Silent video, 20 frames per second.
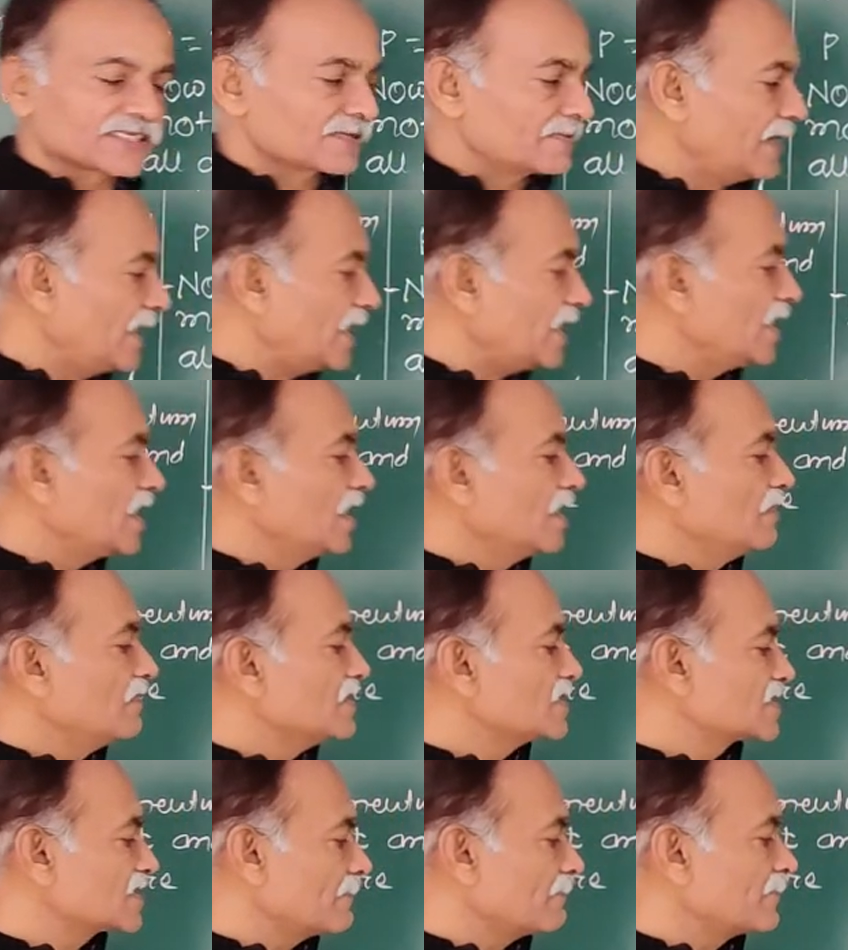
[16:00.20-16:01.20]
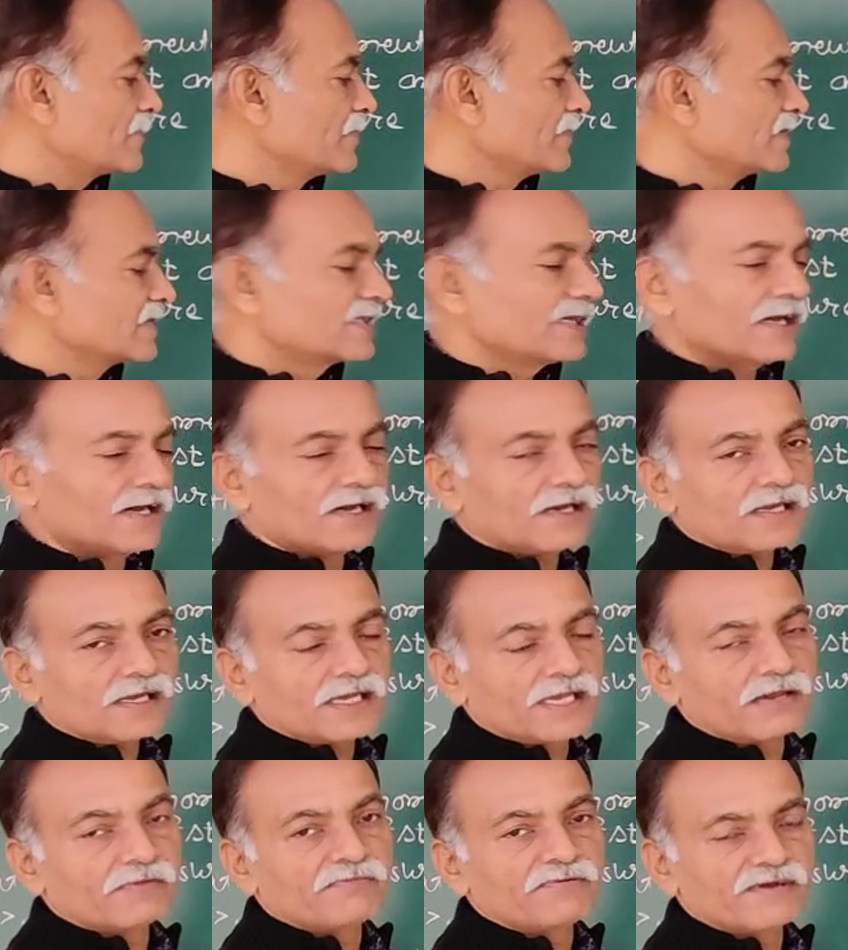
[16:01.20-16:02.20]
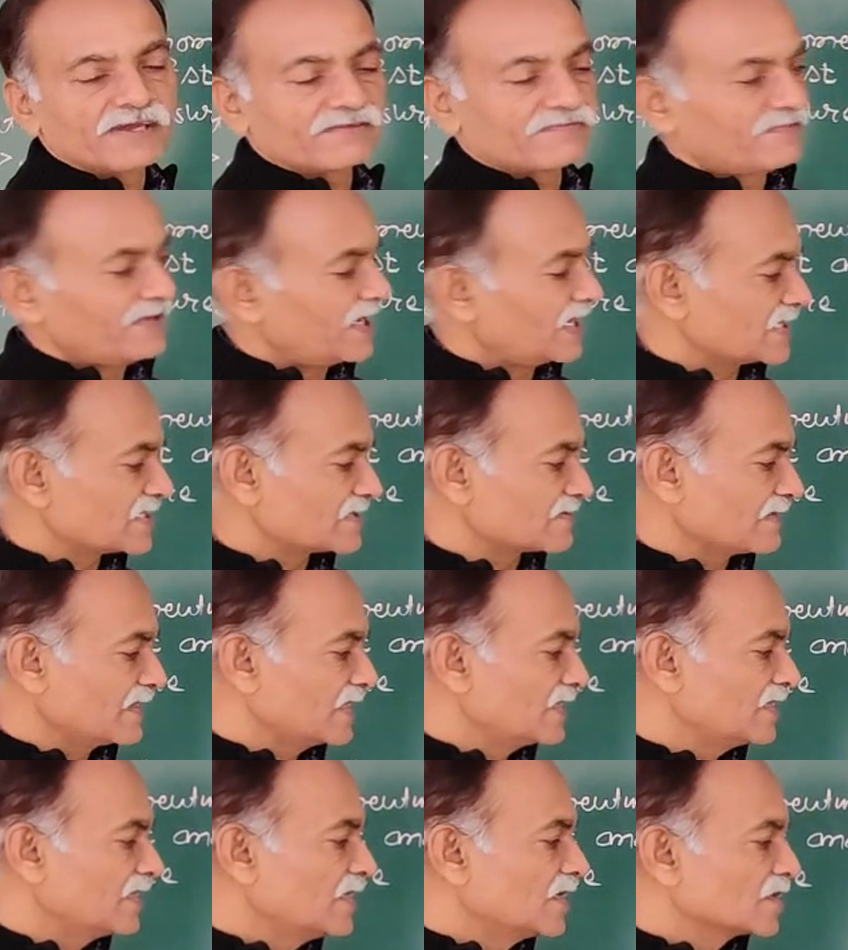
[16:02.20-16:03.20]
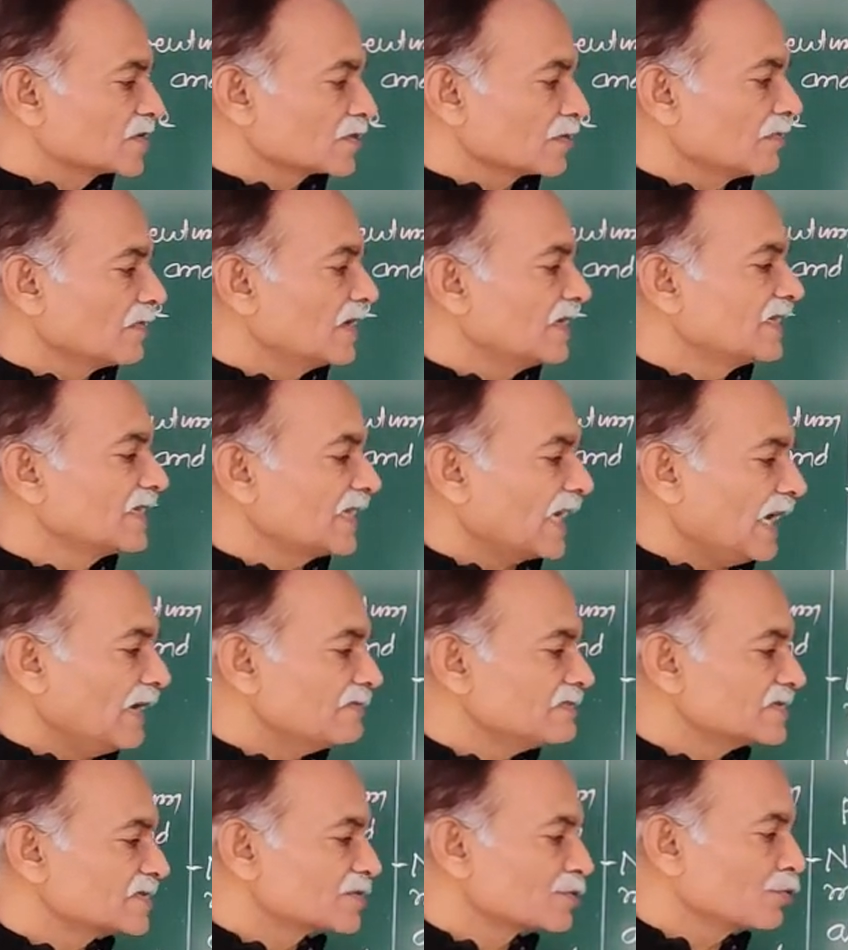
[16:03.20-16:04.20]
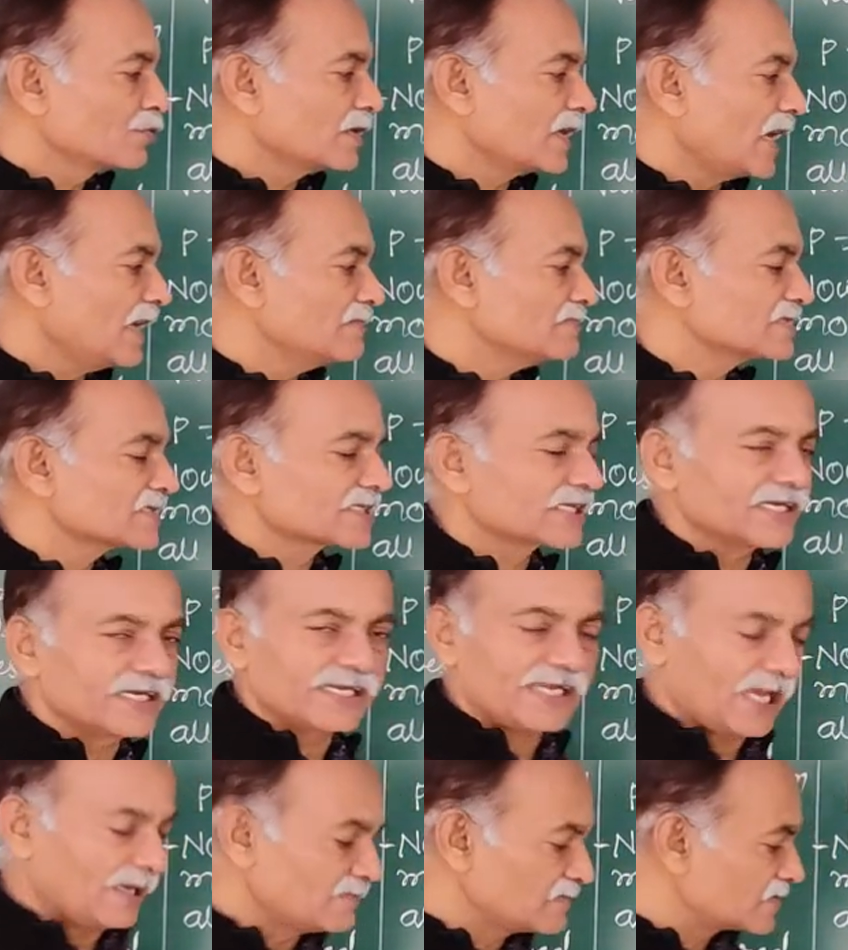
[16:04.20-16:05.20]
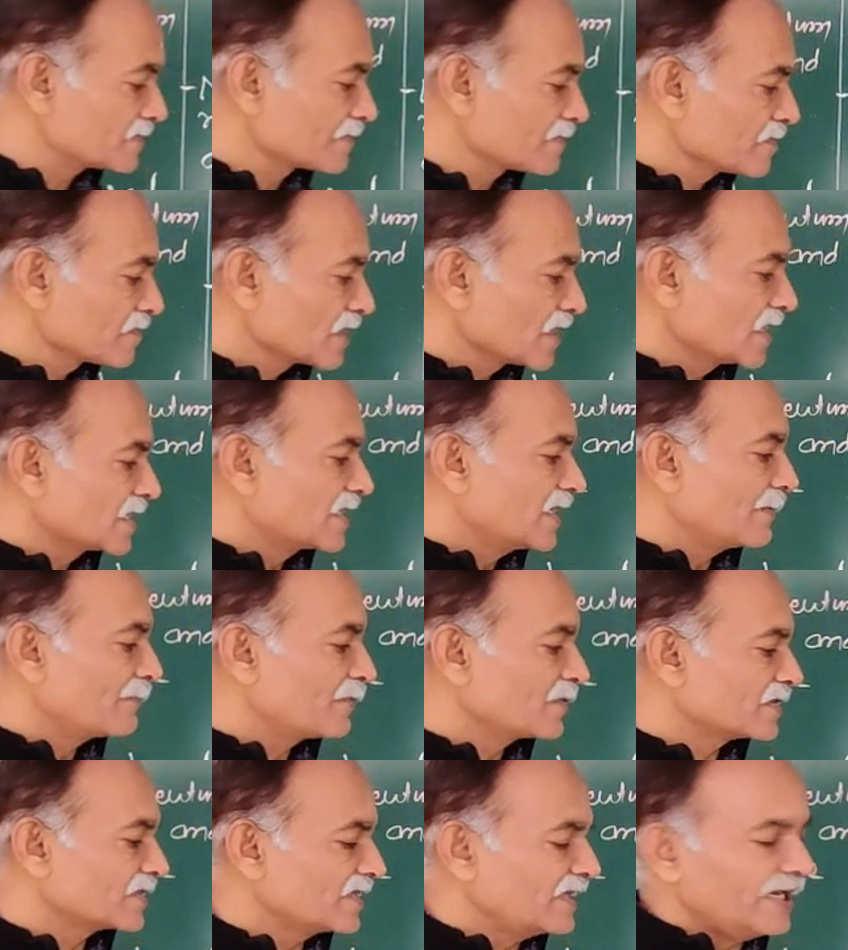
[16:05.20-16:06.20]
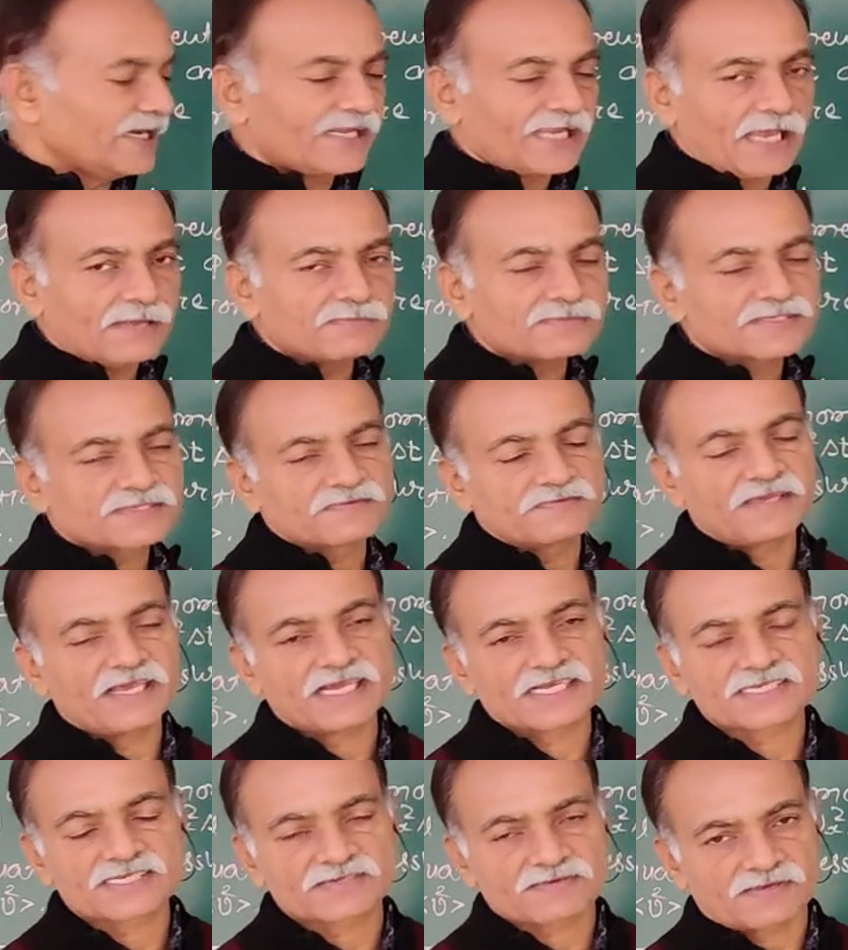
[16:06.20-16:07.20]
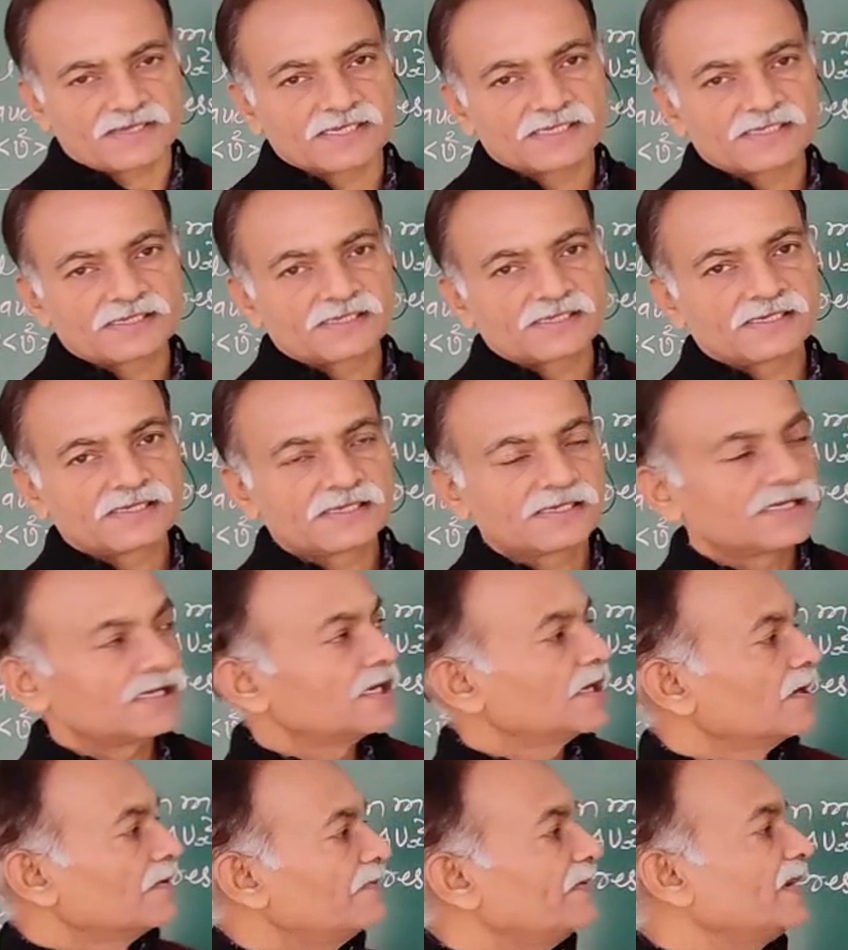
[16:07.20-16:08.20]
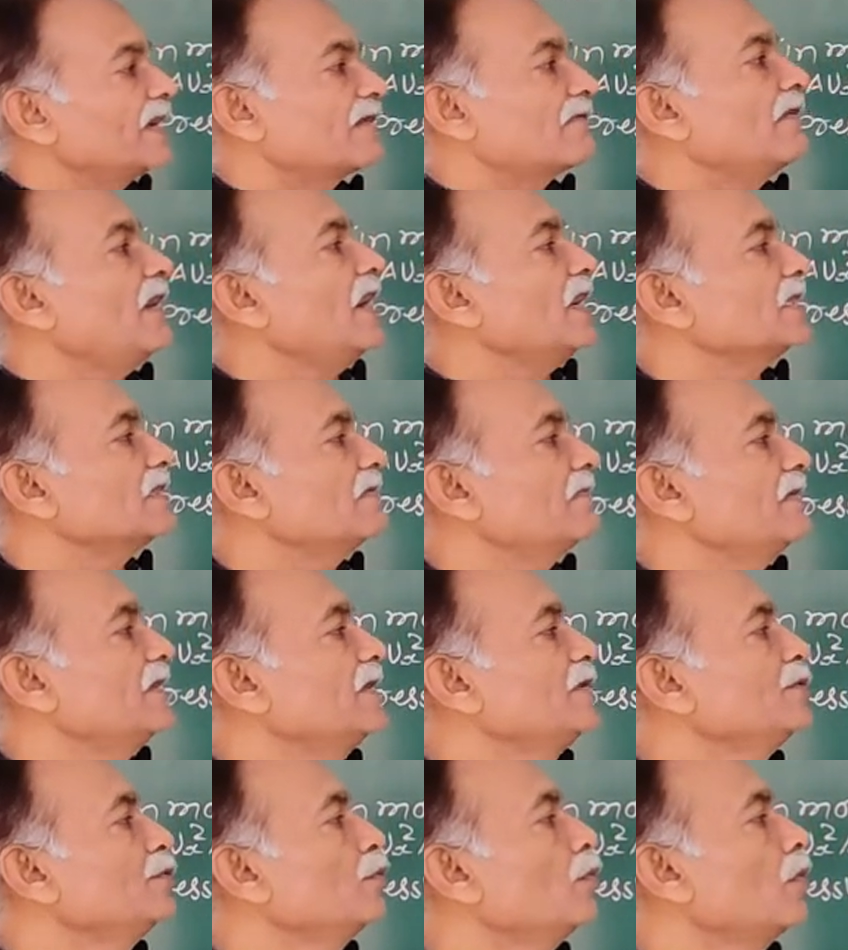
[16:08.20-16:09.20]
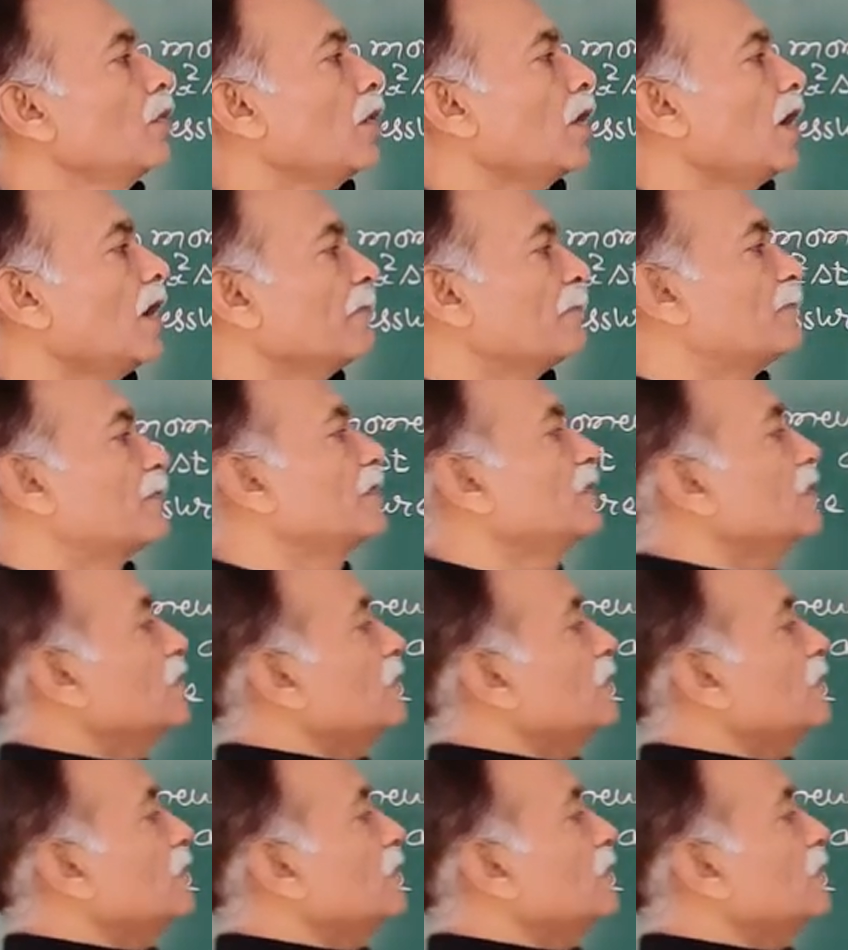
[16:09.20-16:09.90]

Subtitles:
square, we substitute the average Vx square. So 1 times, 2 times, 3 times. Therefore, 3 times Vx square. We require the value of